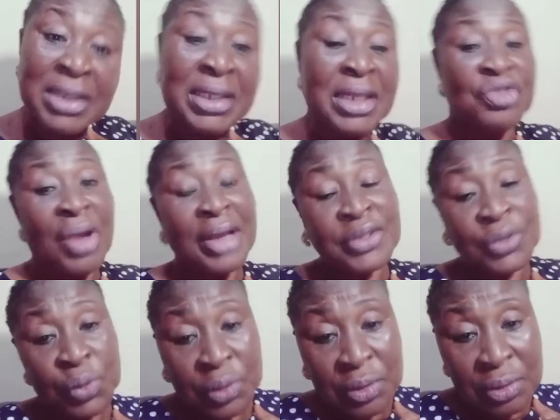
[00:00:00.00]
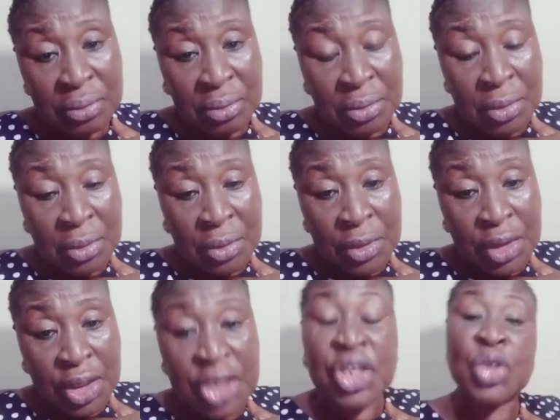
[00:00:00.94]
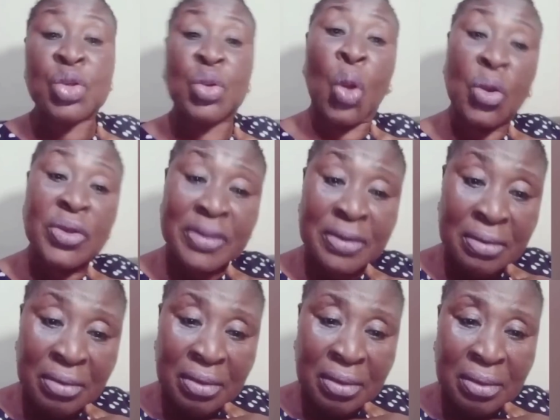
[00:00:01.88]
Is it tracksuit? Is it clothes?